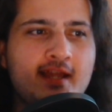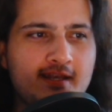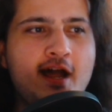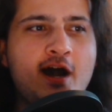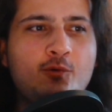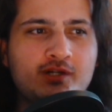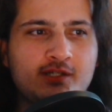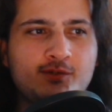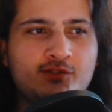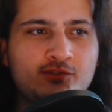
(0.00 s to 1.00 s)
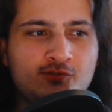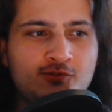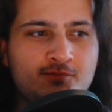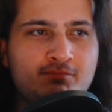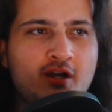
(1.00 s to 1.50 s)
Now we're going
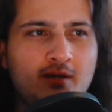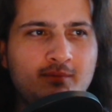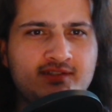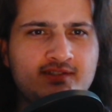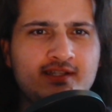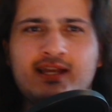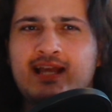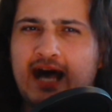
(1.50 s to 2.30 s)
to probably see.